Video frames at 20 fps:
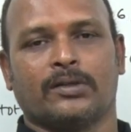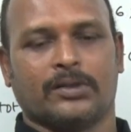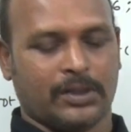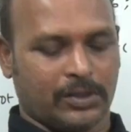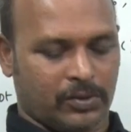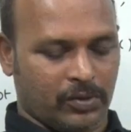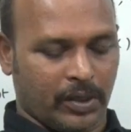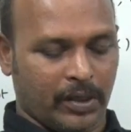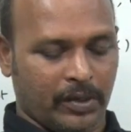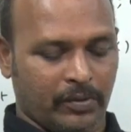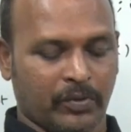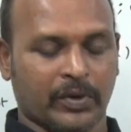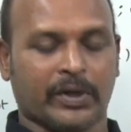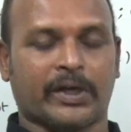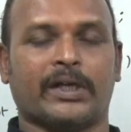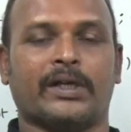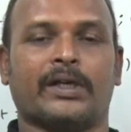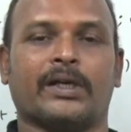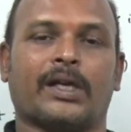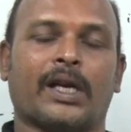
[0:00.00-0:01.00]
That's why we
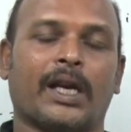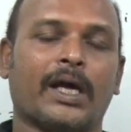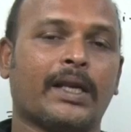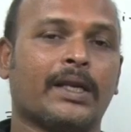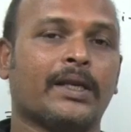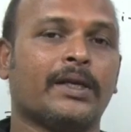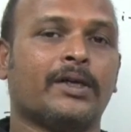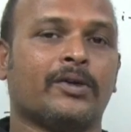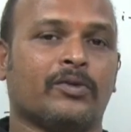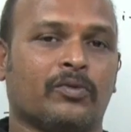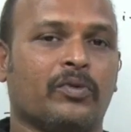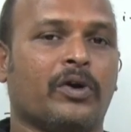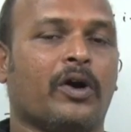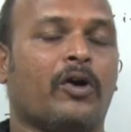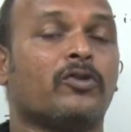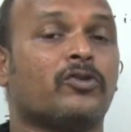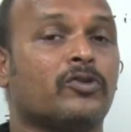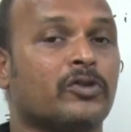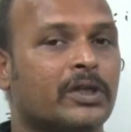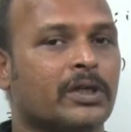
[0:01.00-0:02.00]
can declare, we
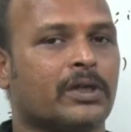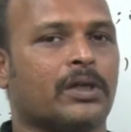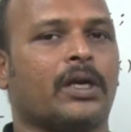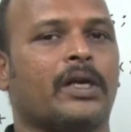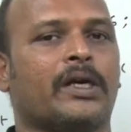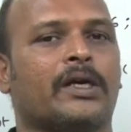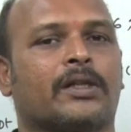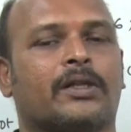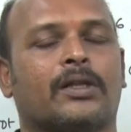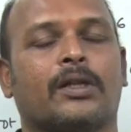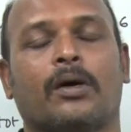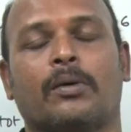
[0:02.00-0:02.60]
have to declare the